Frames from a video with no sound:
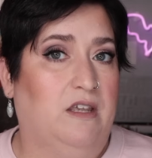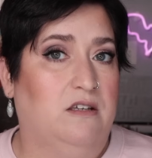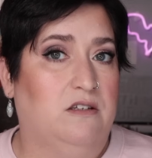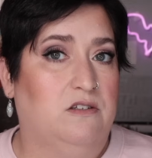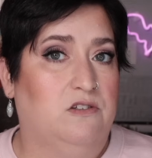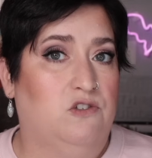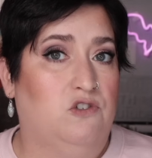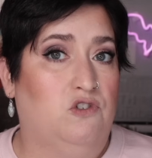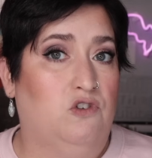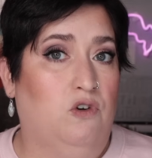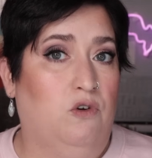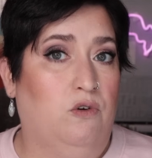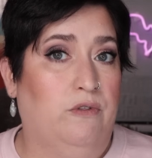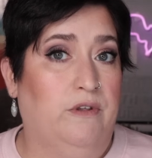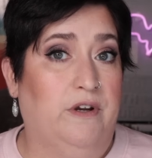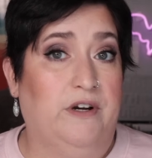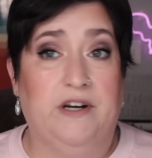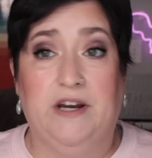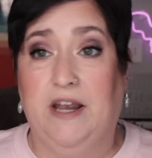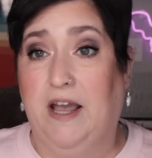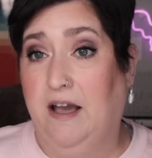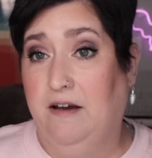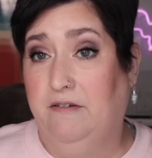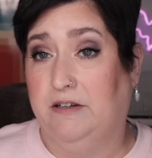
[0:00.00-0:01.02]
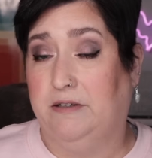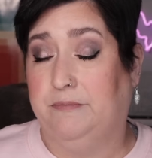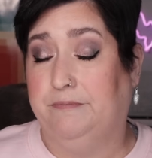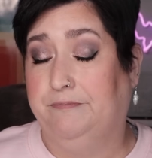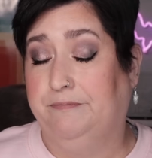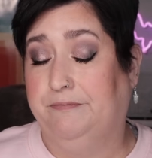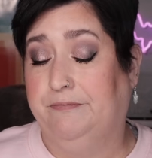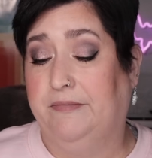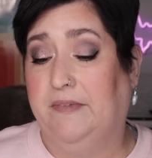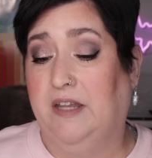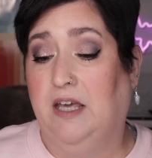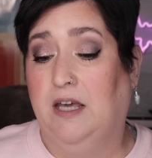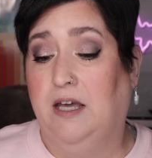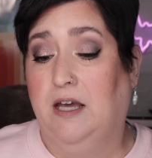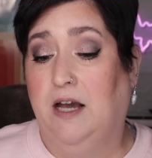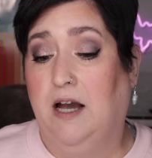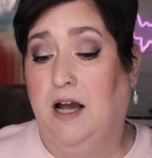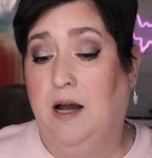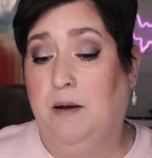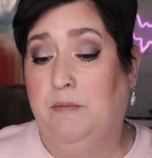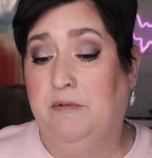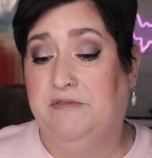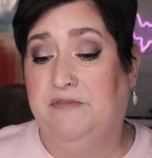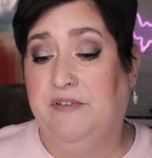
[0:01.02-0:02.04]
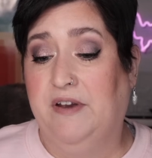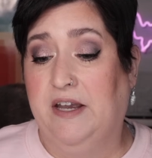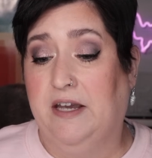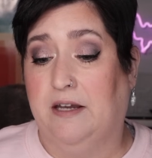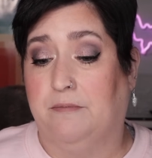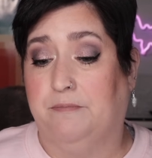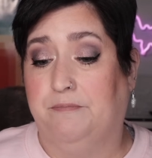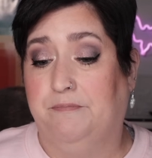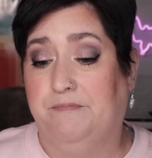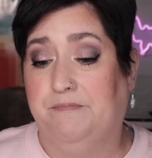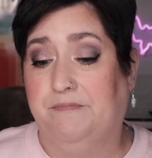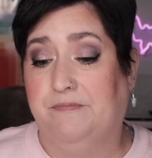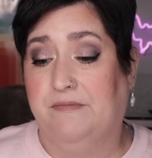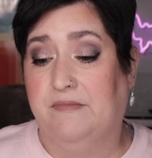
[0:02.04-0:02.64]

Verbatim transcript: So there you have it. I'm a fan.